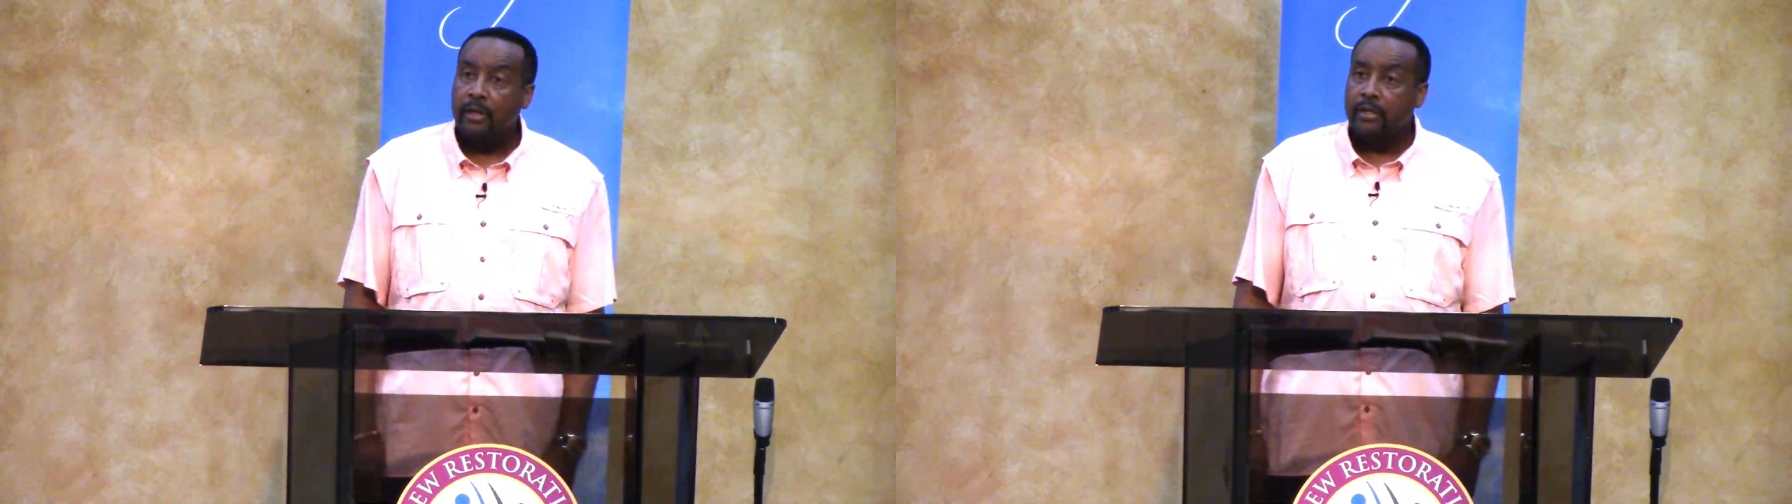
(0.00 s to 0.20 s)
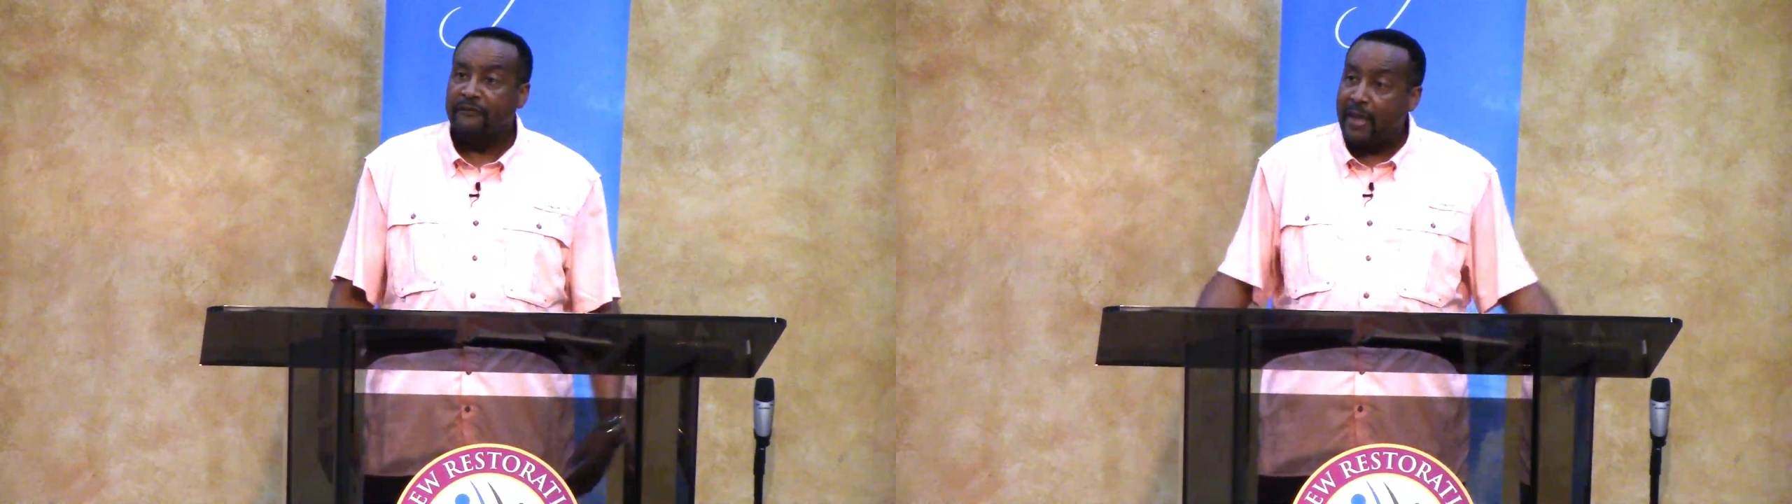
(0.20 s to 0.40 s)

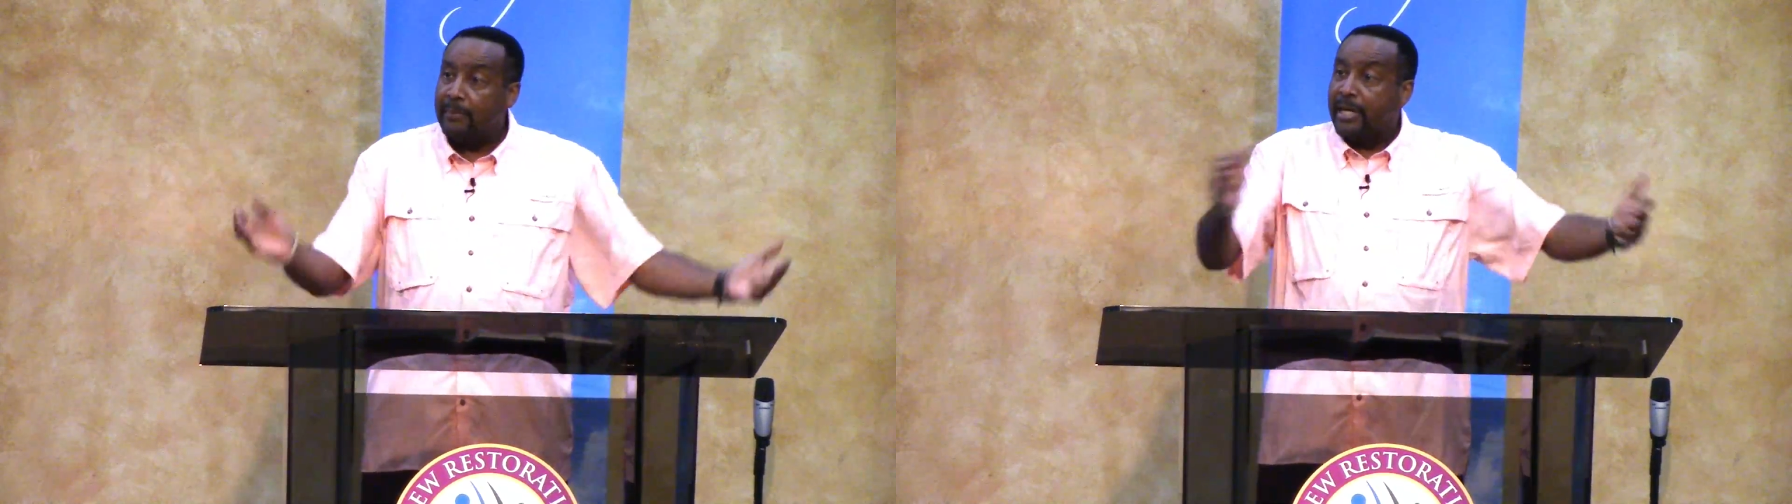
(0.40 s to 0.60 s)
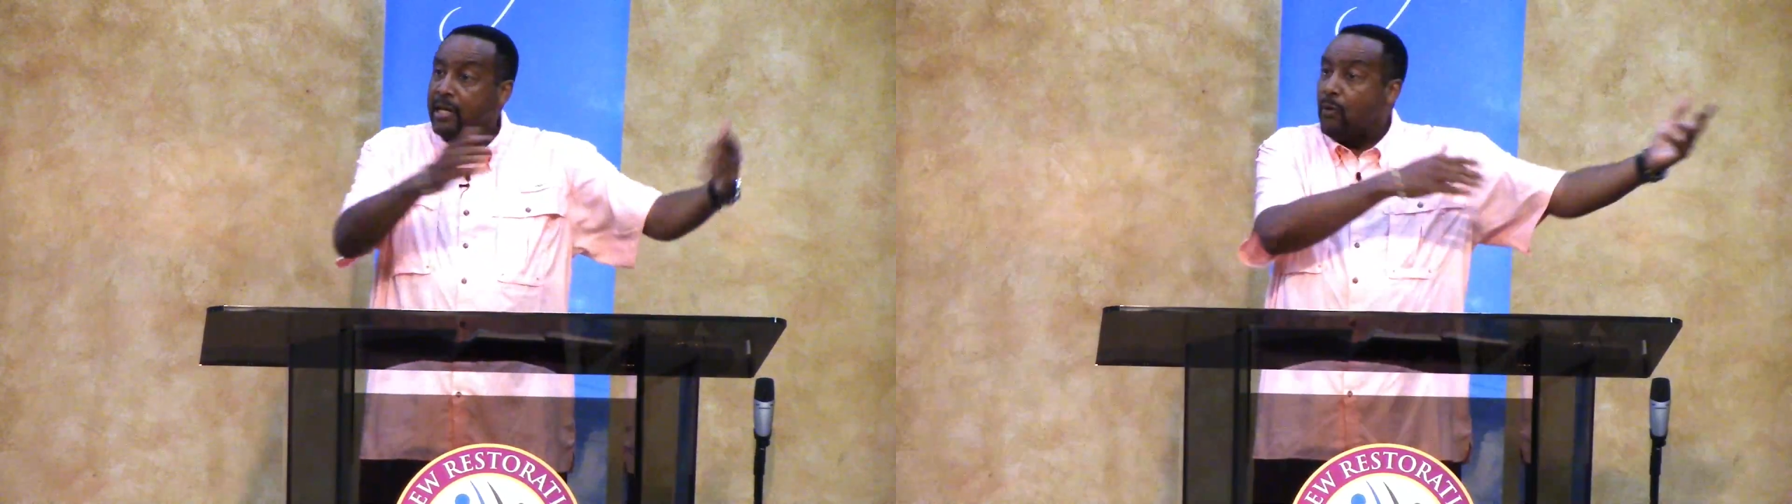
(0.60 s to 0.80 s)
The
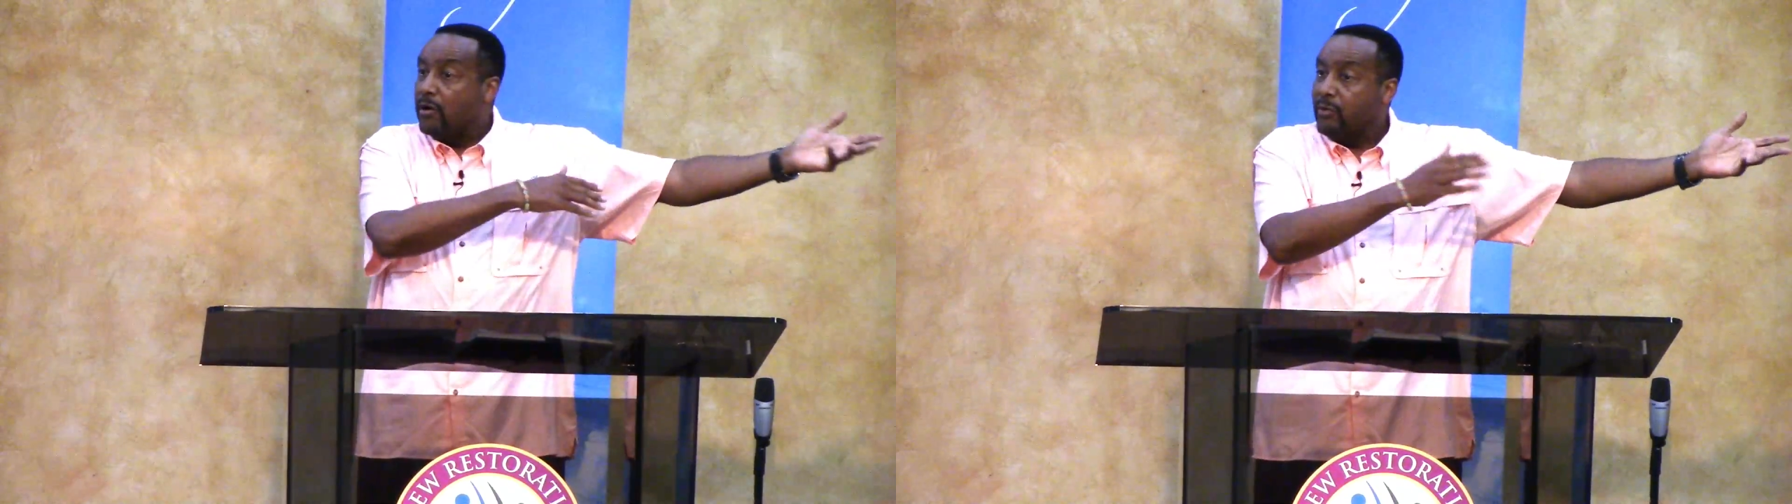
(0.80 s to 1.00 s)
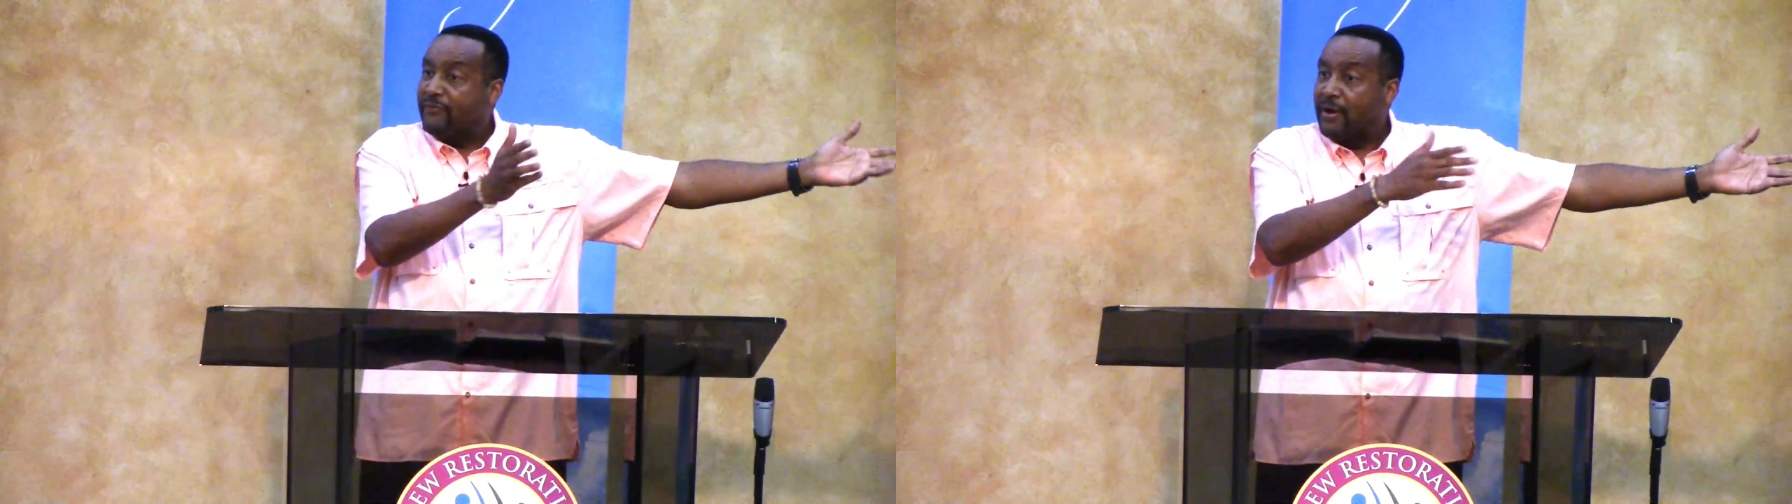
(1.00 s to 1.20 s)
family that he
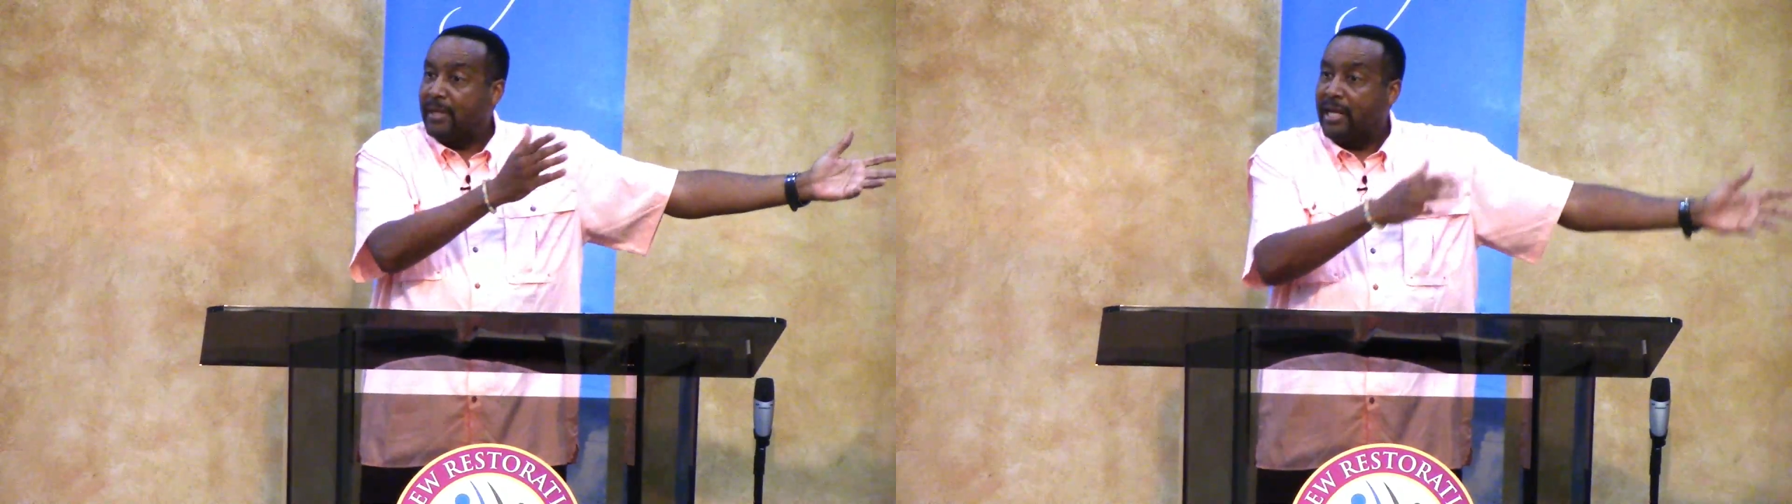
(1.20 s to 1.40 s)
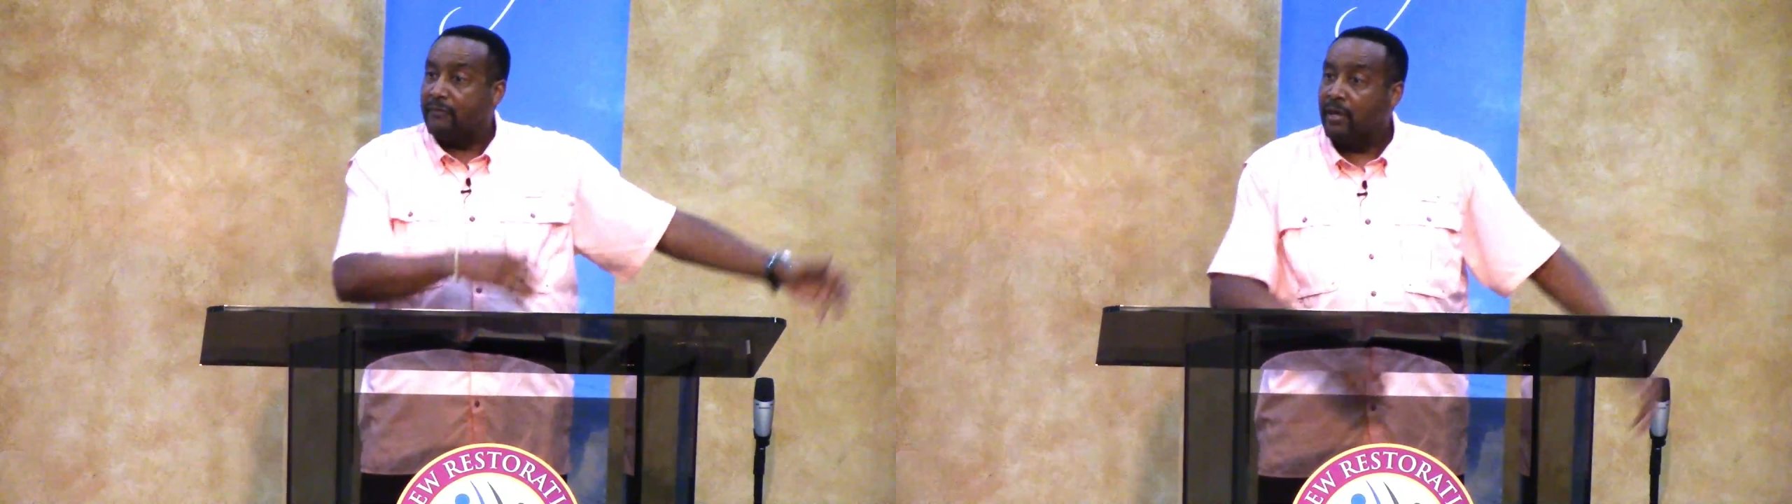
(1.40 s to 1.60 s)
walked away from
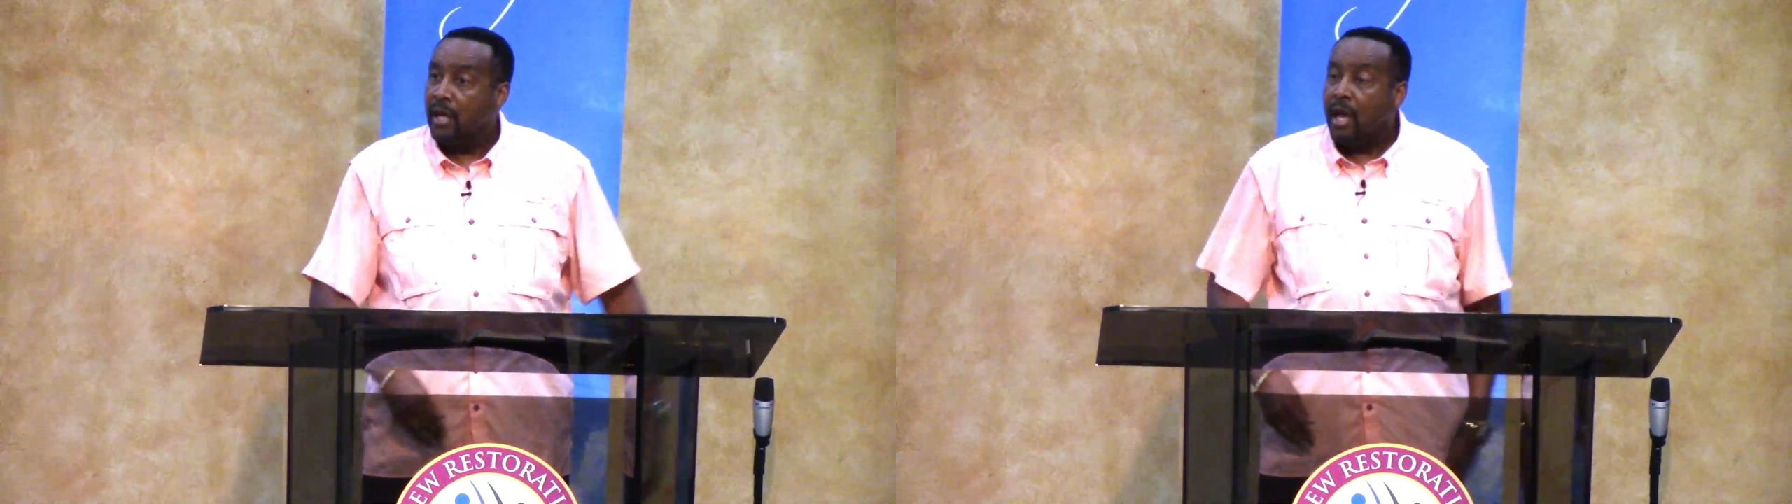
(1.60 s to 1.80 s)
and left,